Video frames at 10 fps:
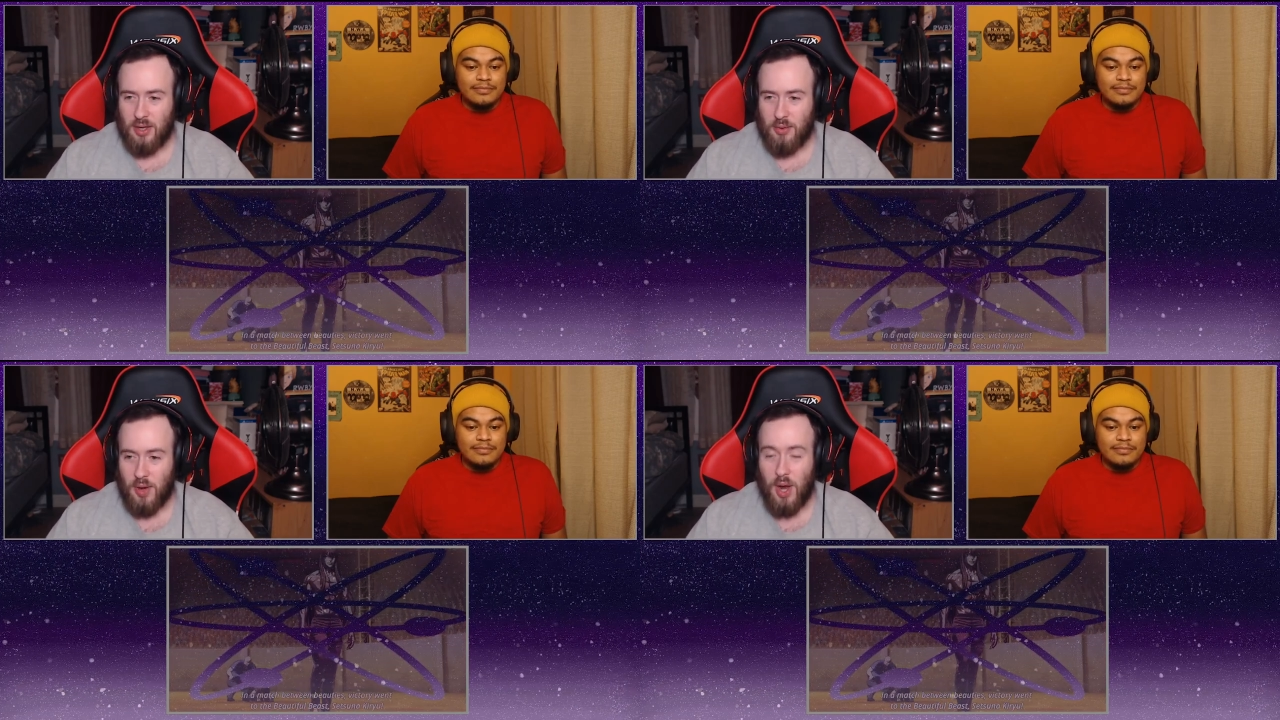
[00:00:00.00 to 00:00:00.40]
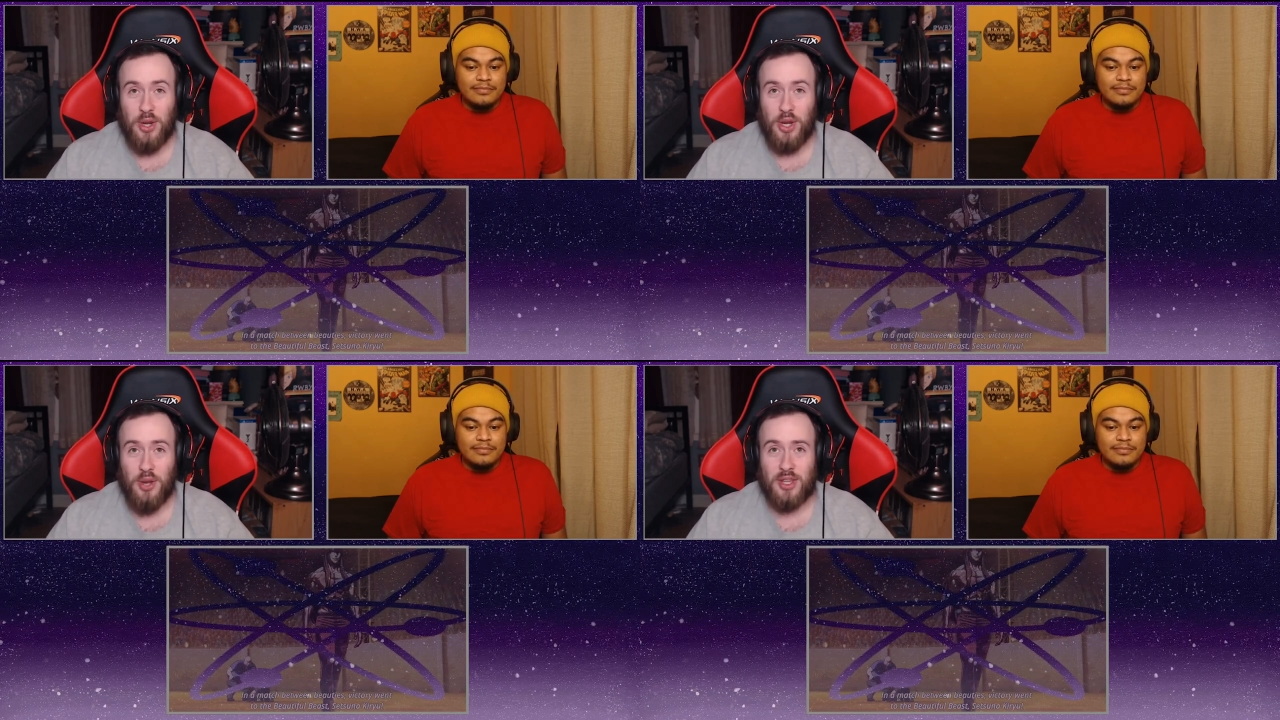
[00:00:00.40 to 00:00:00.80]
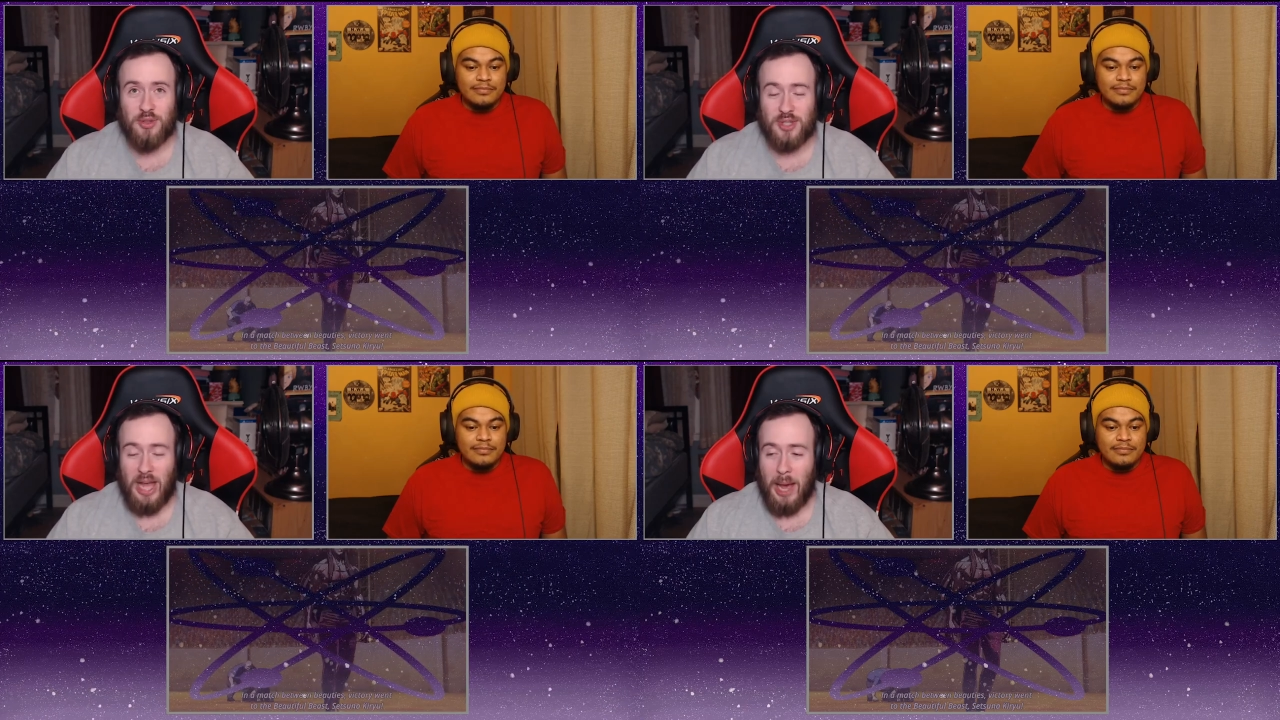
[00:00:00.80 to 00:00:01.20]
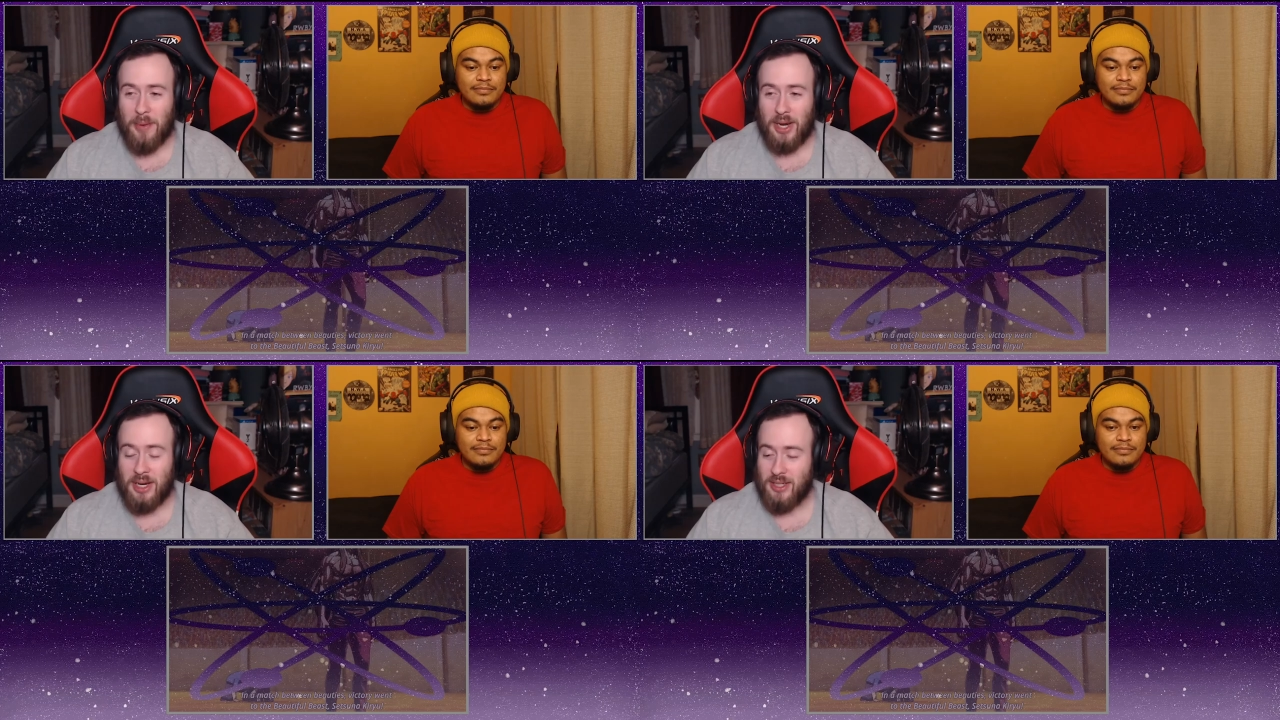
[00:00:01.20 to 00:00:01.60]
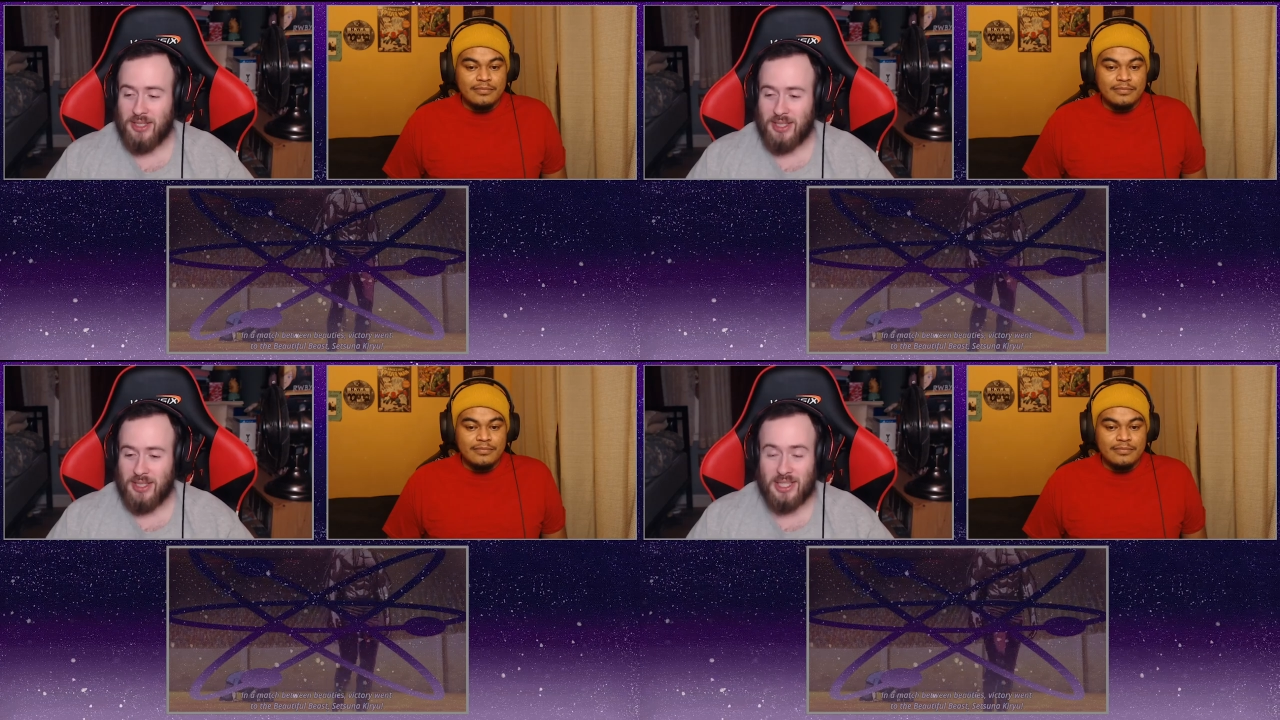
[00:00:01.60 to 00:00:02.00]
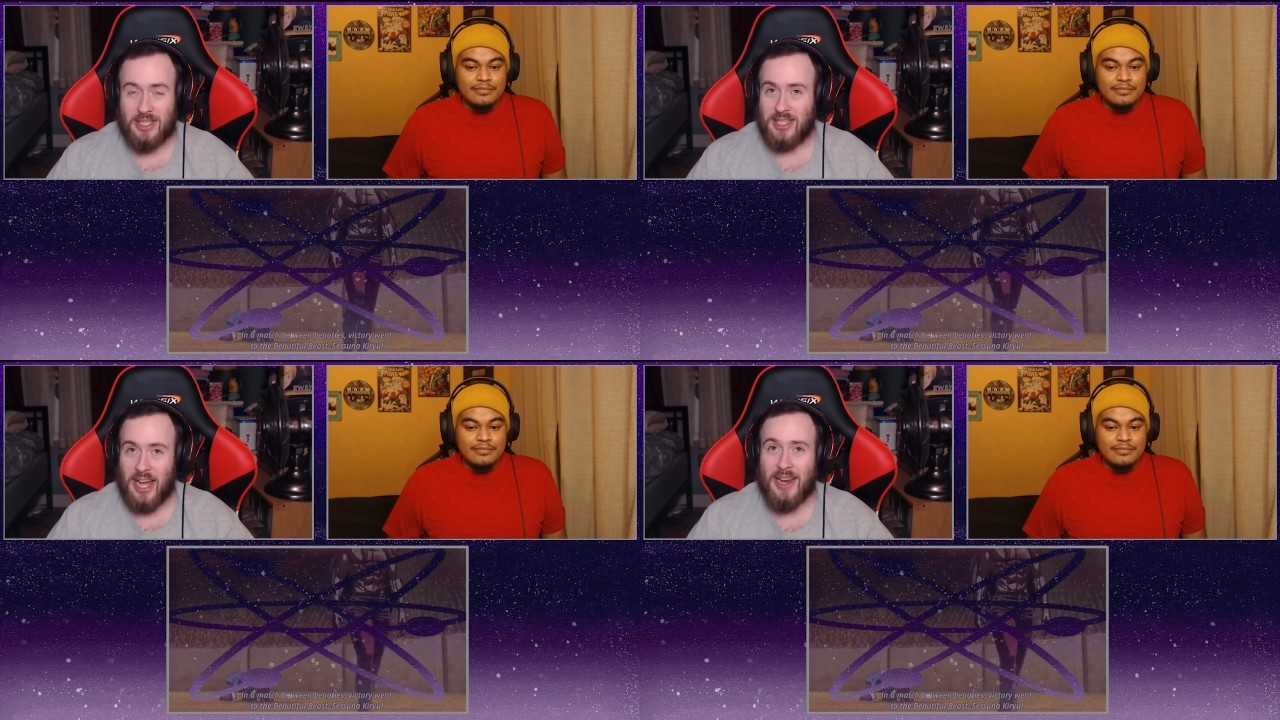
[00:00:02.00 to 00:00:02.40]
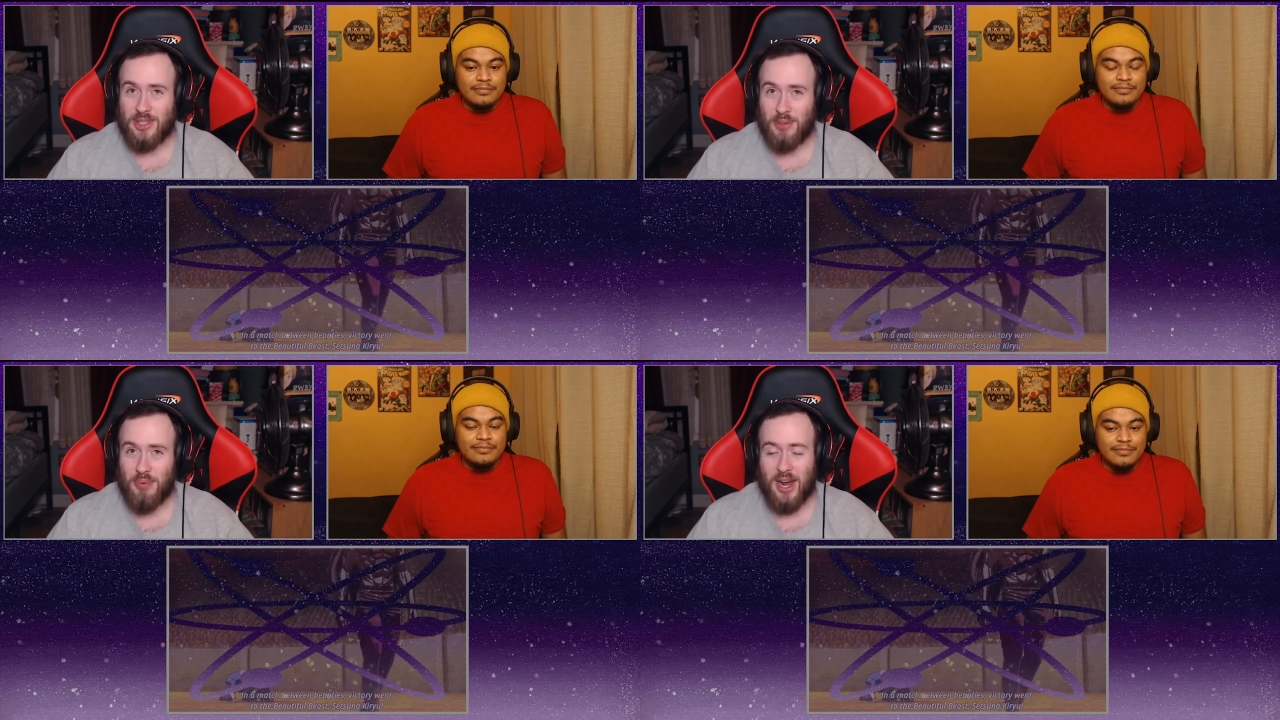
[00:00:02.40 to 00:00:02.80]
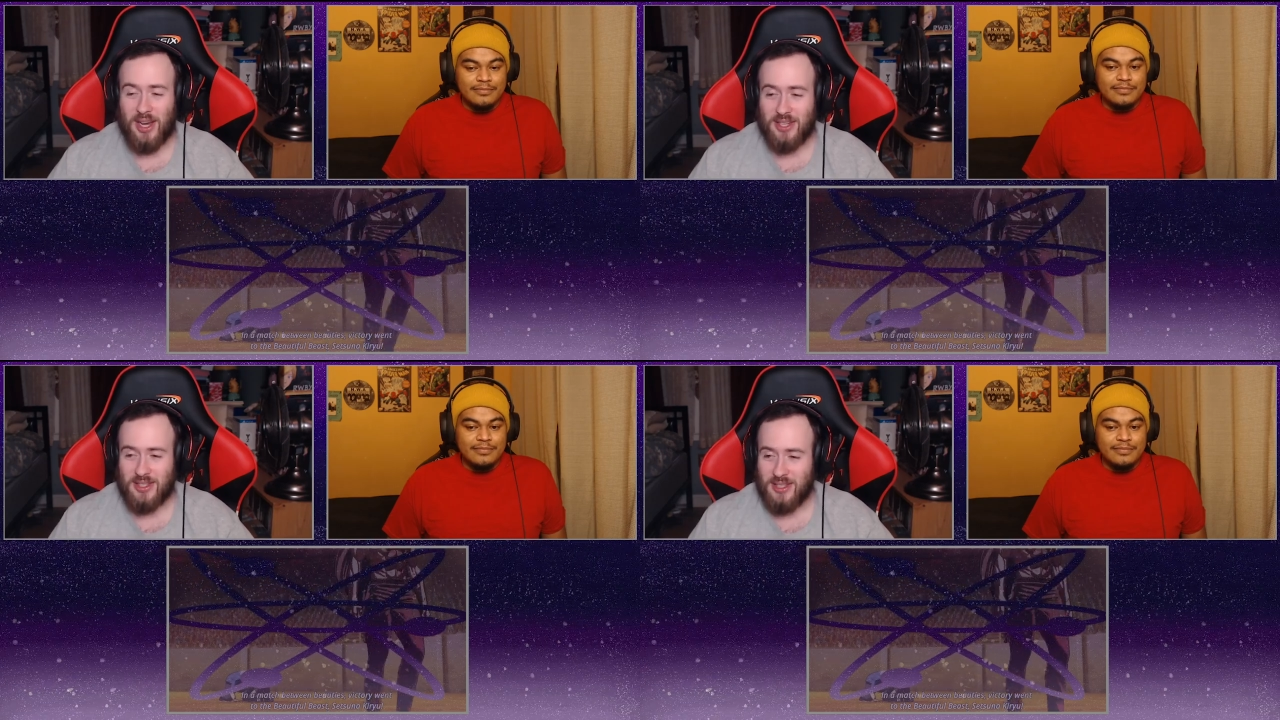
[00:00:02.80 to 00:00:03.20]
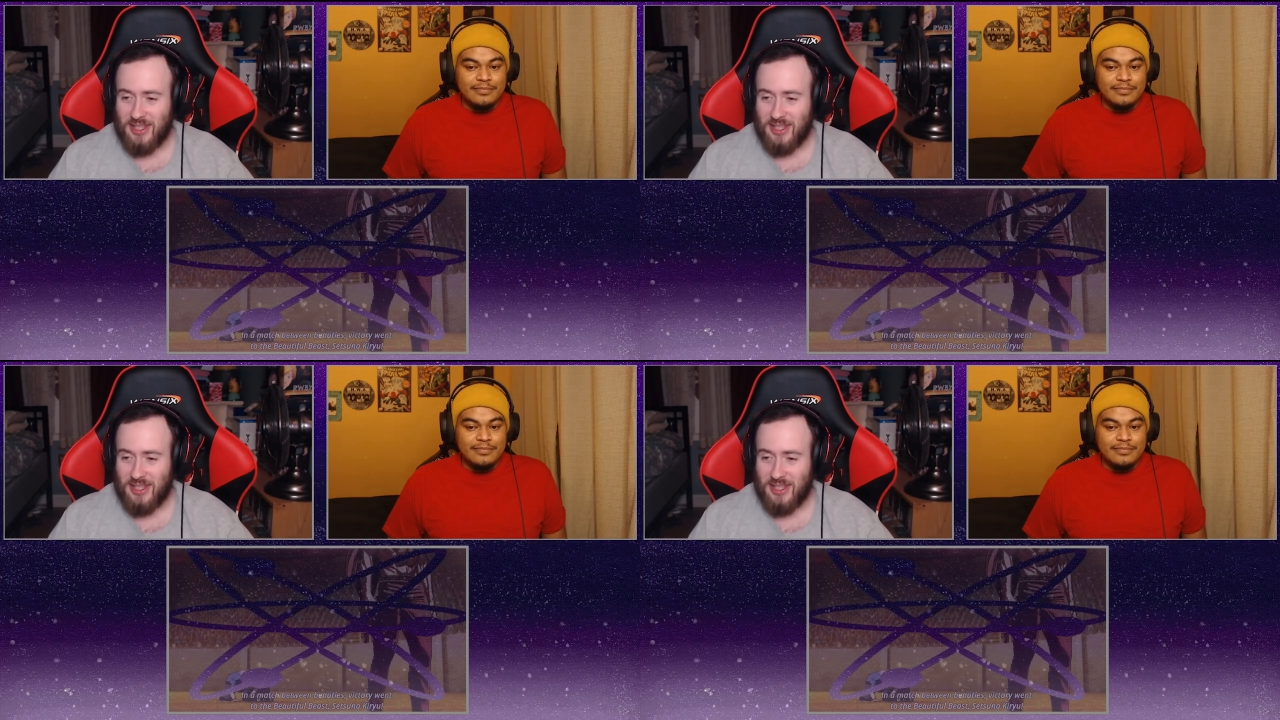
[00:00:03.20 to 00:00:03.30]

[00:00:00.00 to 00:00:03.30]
Speaker 1: Well, we knew this was happening. This is not a surprise.